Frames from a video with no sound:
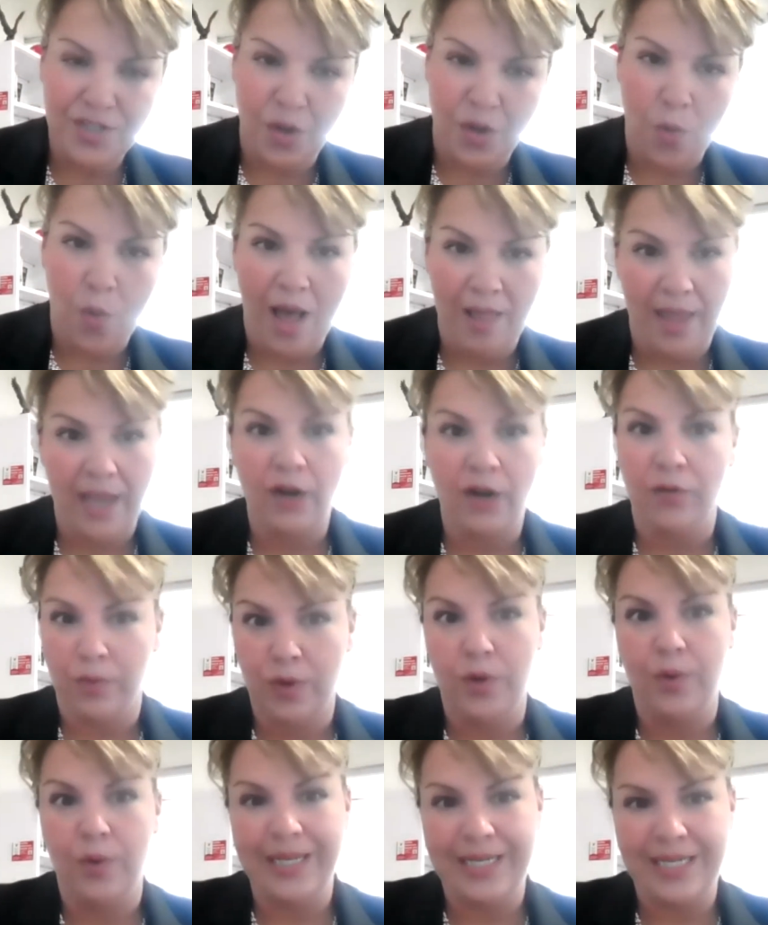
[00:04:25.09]
So while I
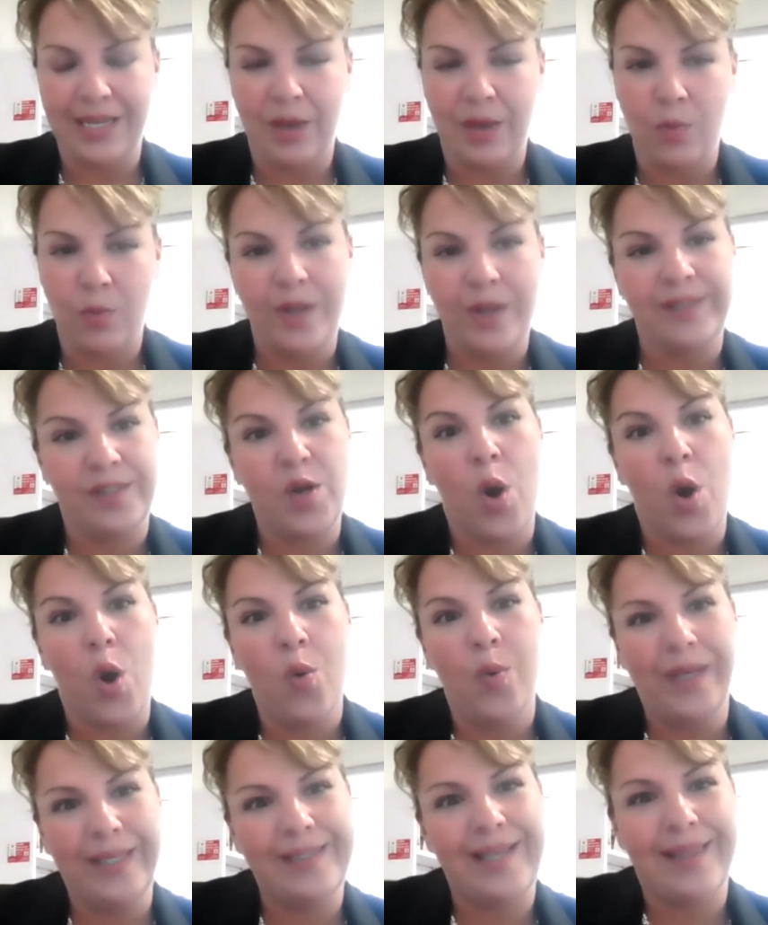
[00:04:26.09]
grew, it wasn't
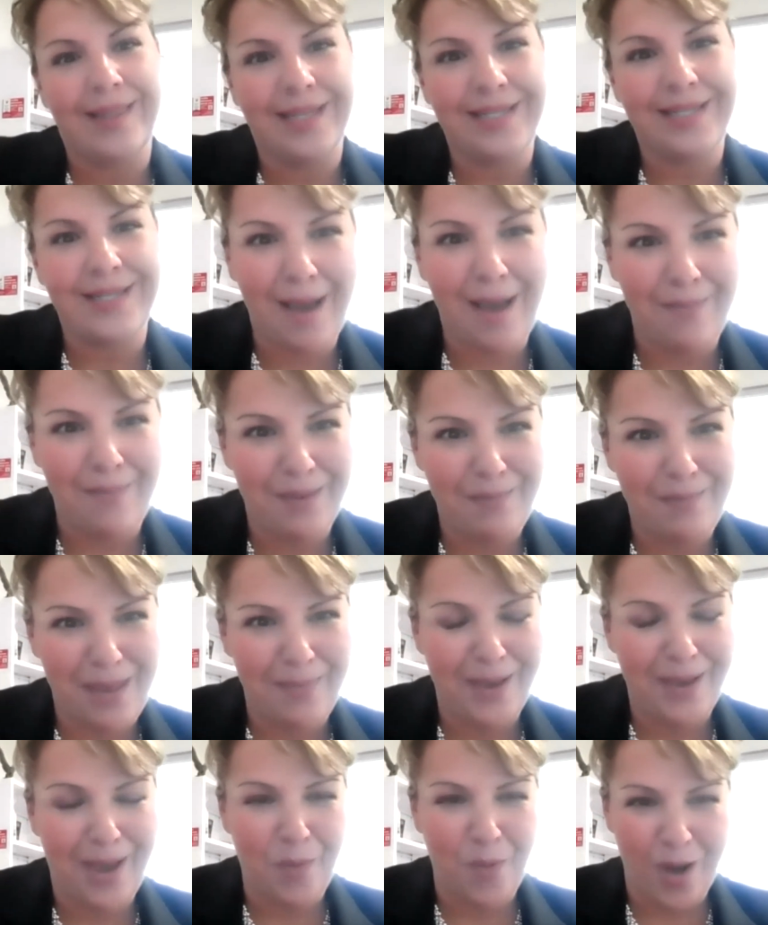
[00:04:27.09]
always at the time that
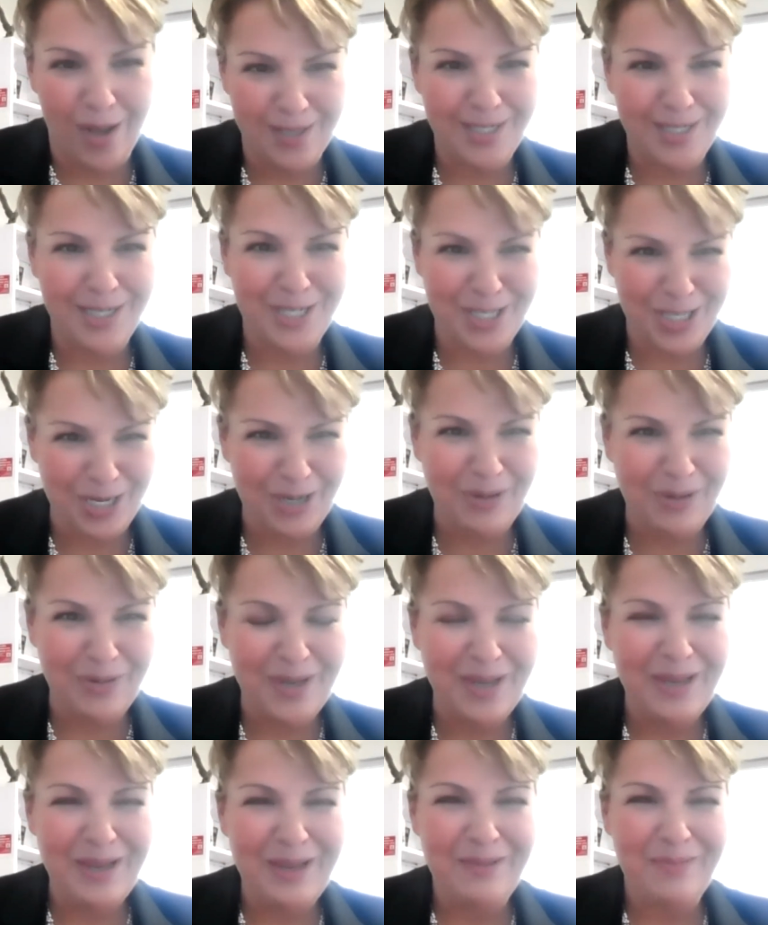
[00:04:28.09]
maybe I wanted to,
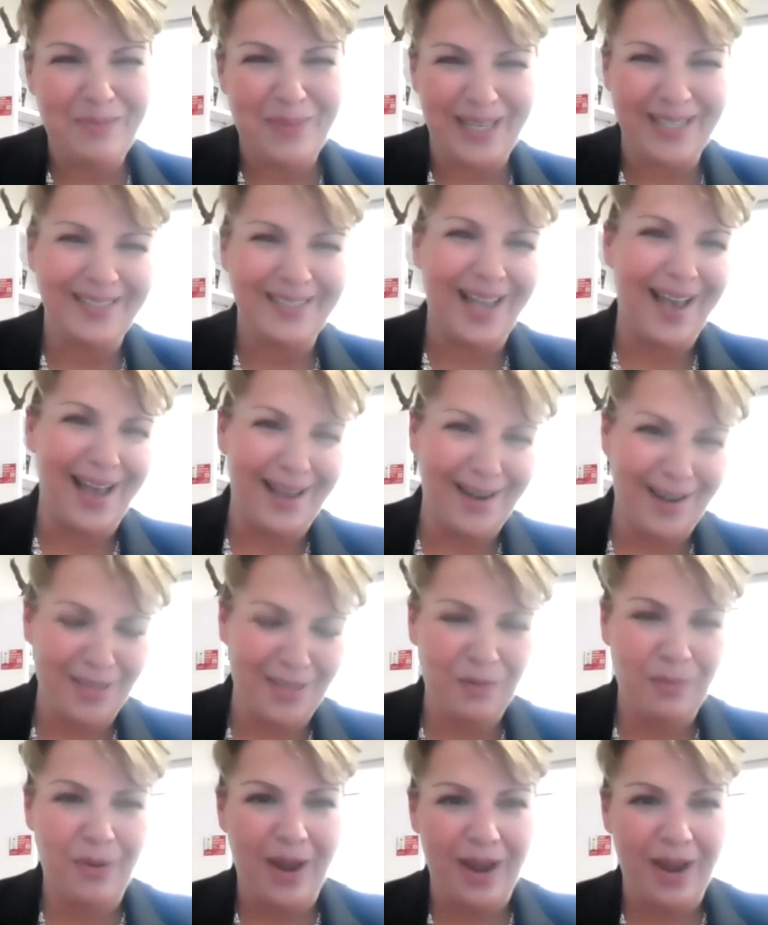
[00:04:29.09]
because I had
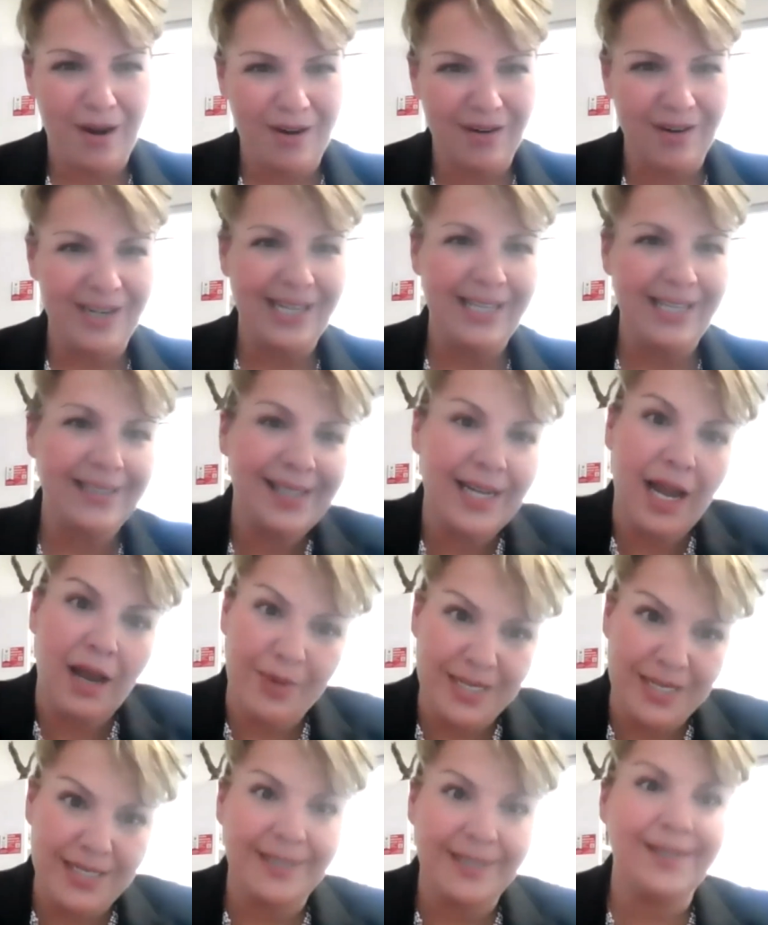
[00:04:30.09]
other priorities, and I
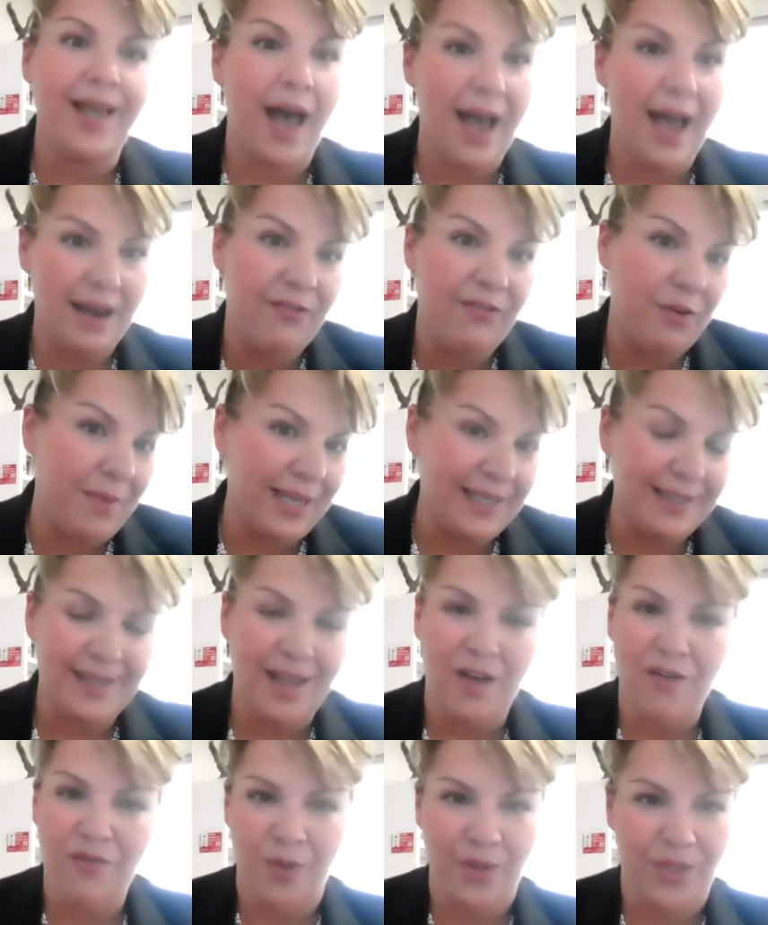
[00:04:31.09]
would decide for
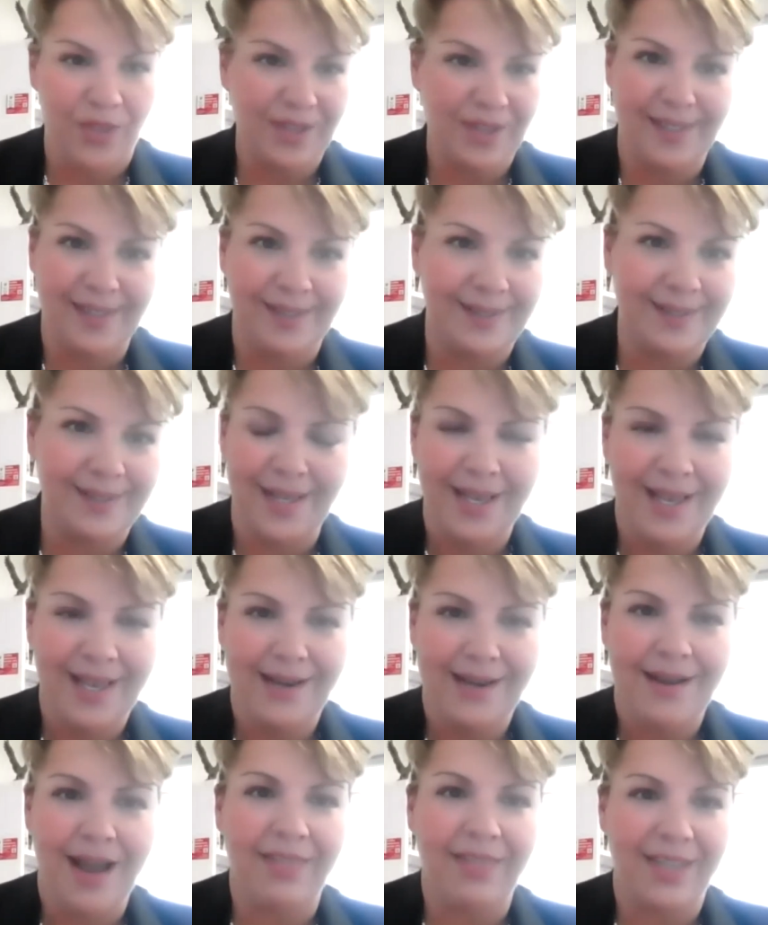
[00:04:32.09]
myself, well, this is
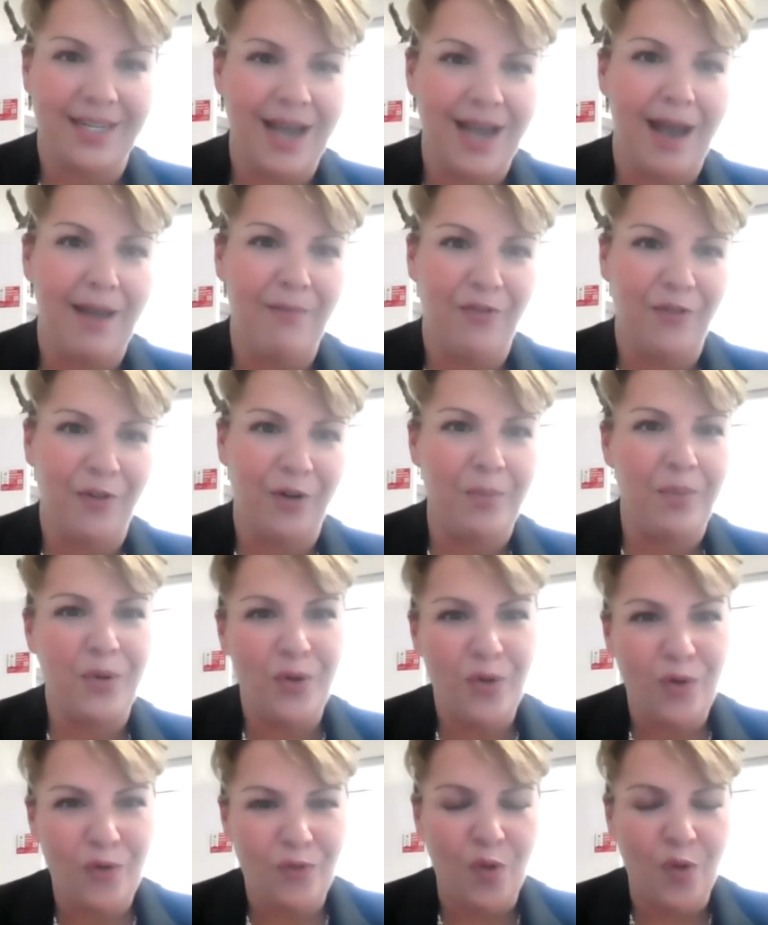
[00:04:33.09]
not the time for a
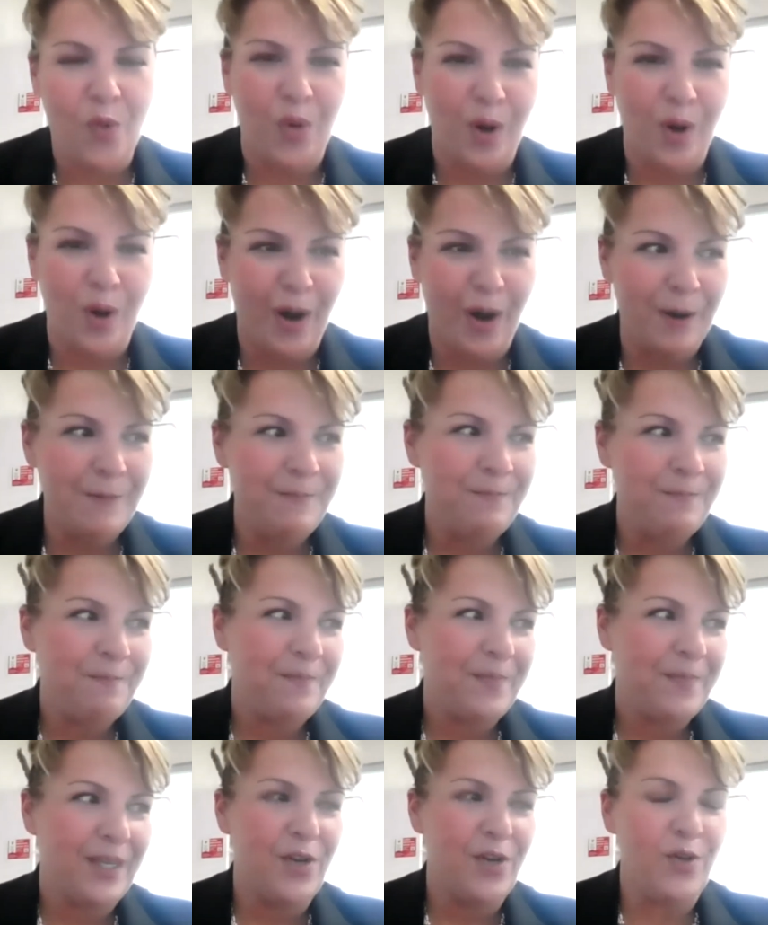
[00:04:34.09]
move, or,
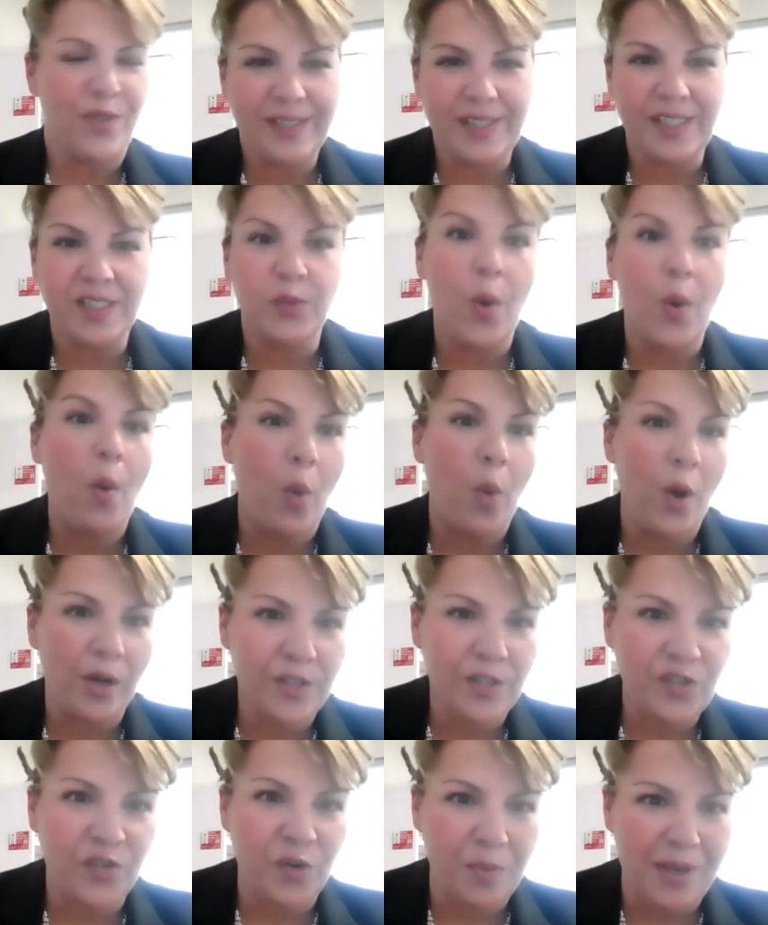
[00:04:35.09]
this is what
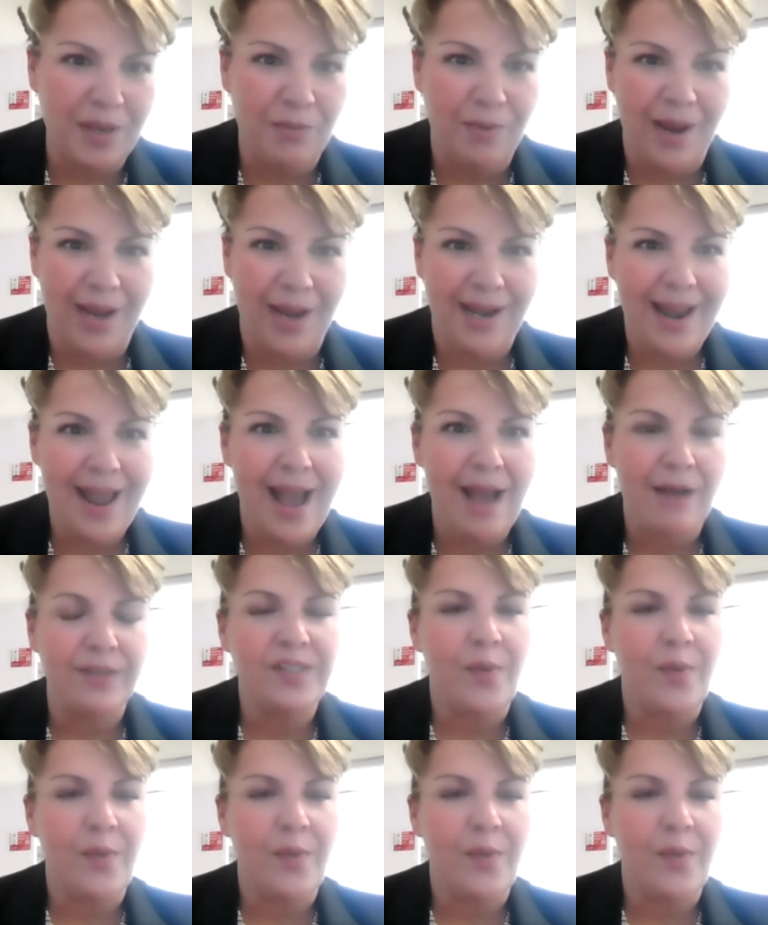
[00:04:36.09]
works for me right now.